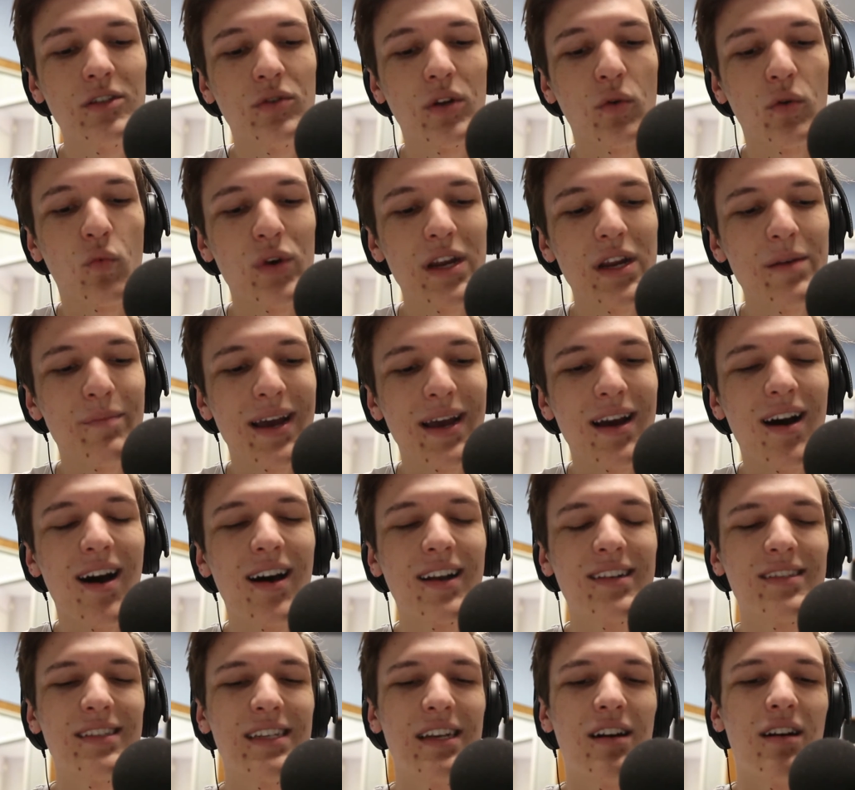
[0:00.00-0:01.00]
you can read my
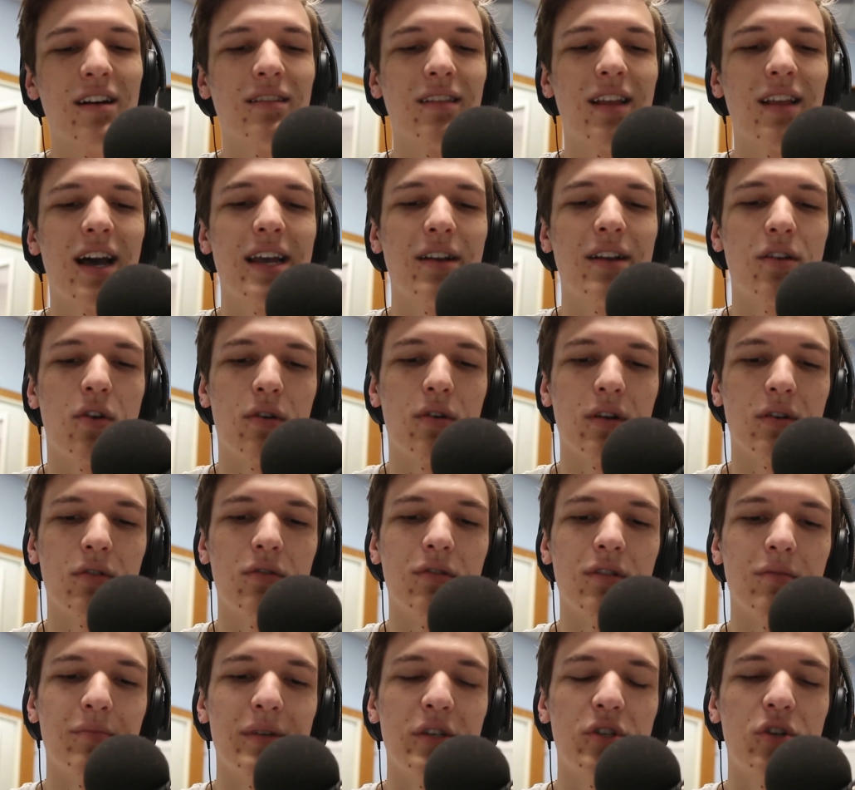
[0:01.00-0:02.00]
Odyssey Online
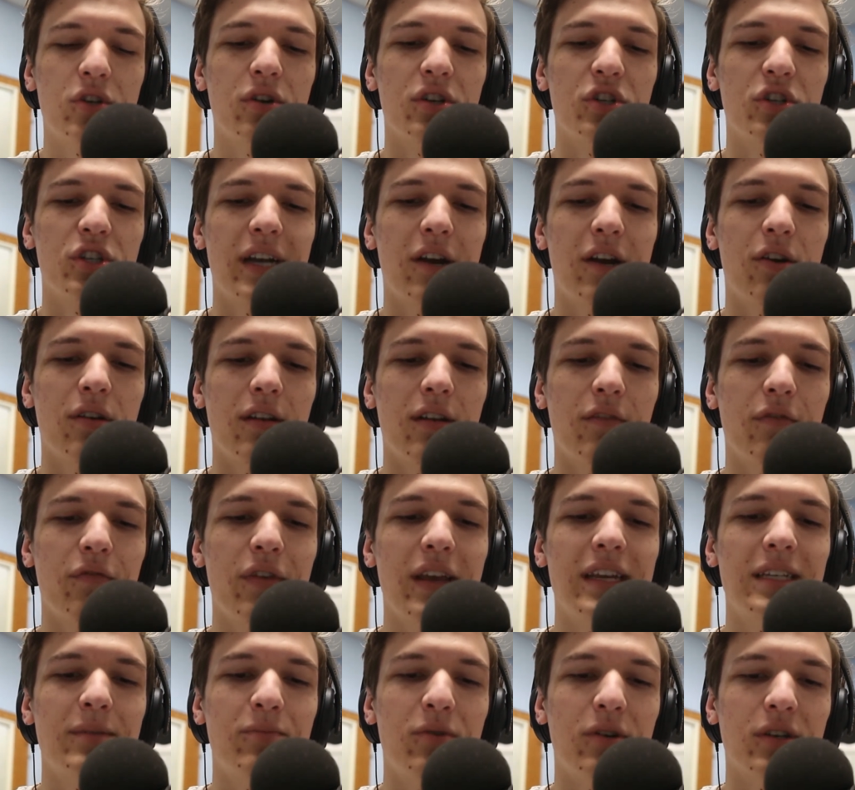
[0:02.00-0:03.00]
article and be sure to share it on
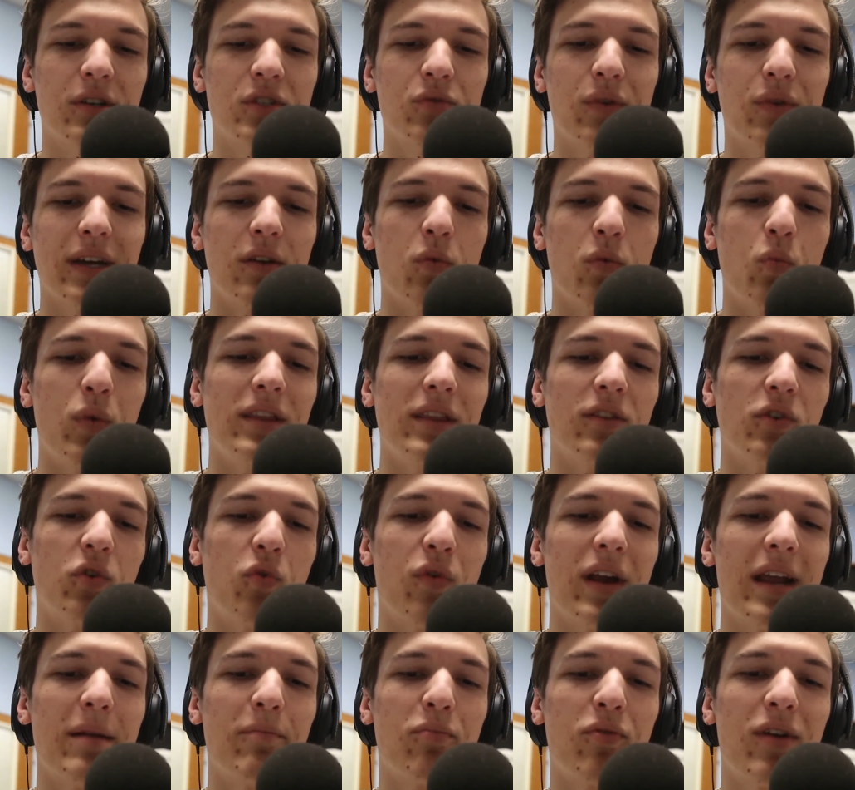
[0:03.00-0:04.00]
Facebook so I can win the
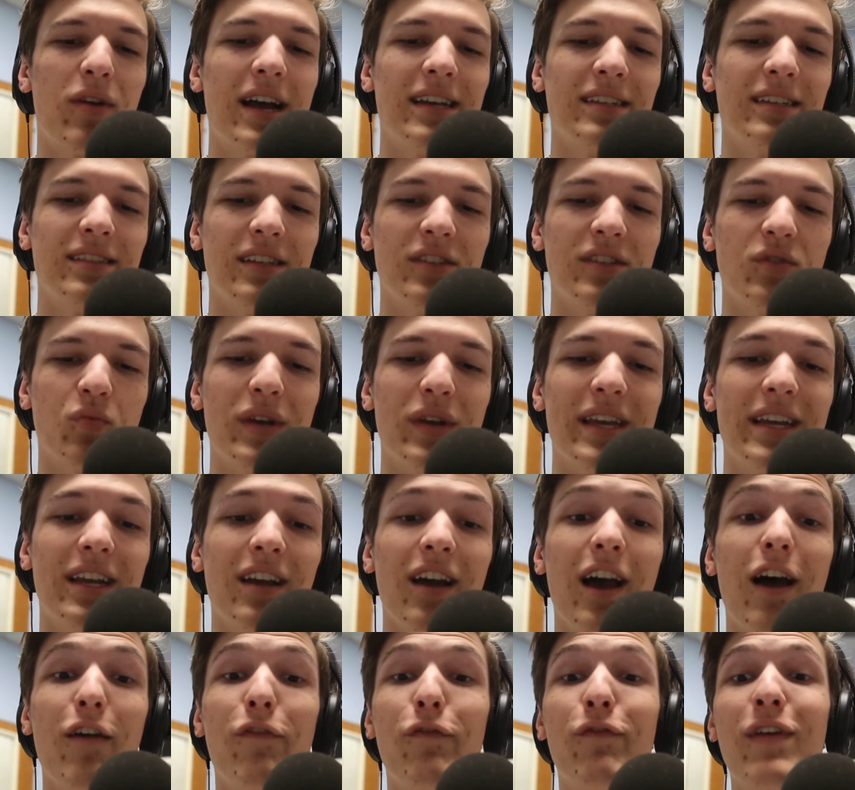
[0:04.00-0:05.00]
grand prize this
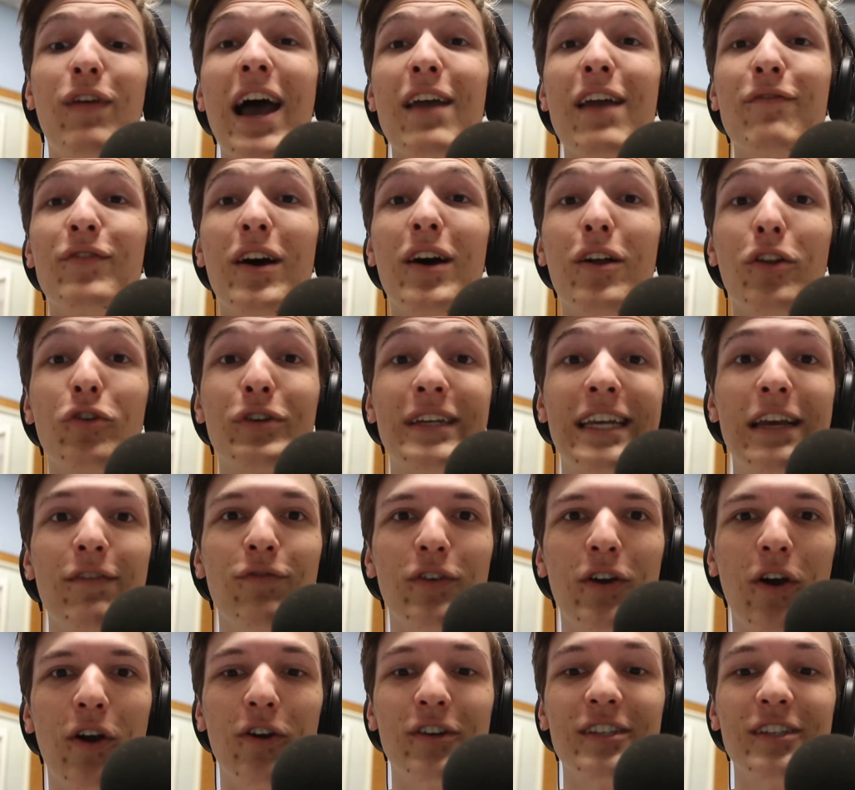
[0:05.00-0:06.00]
week a $5
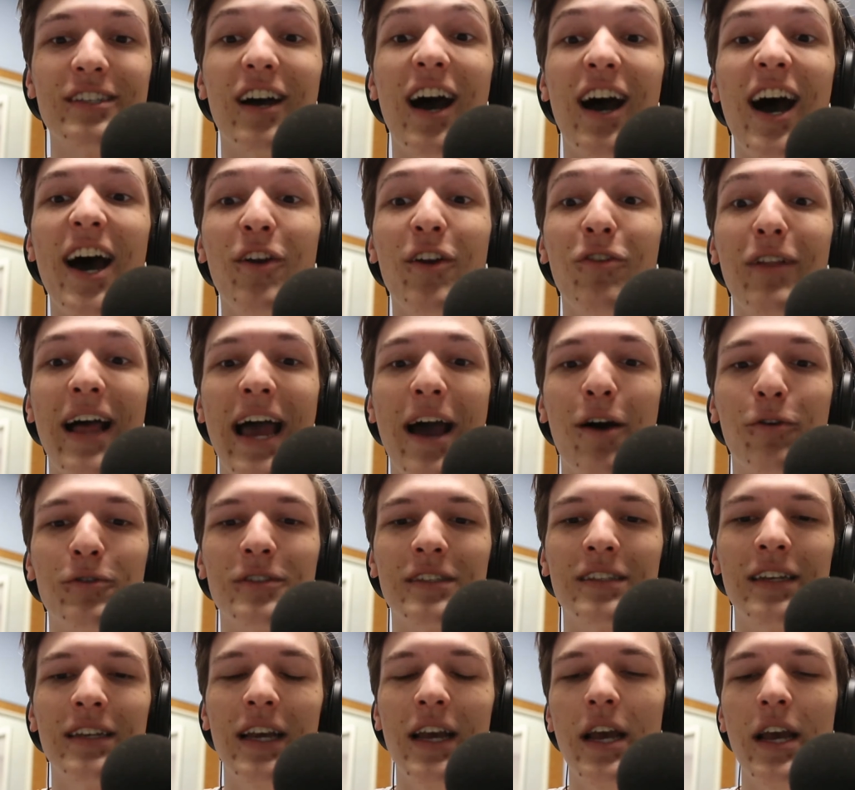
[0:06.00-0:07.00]
gift card to Huddle
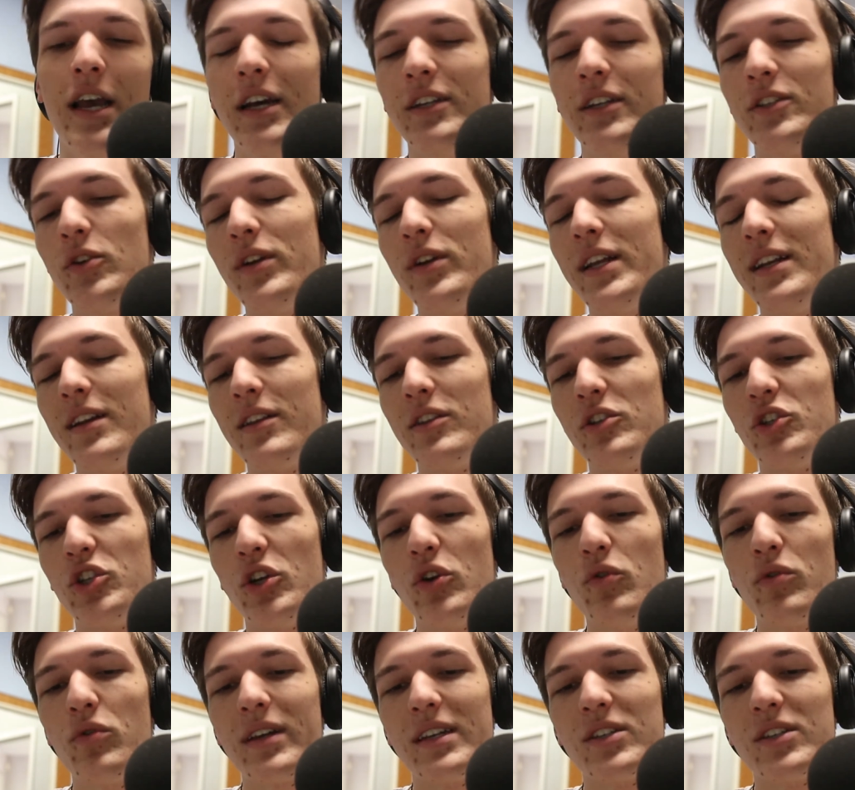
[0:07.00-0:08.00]
House. Tune into The
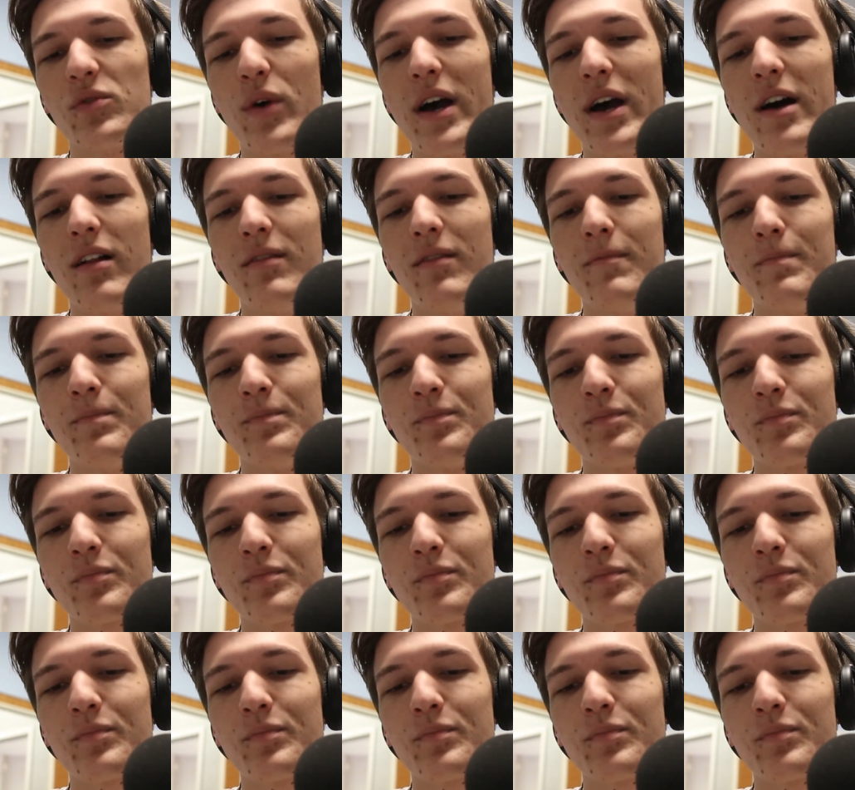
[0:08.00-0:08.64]
Juke as well.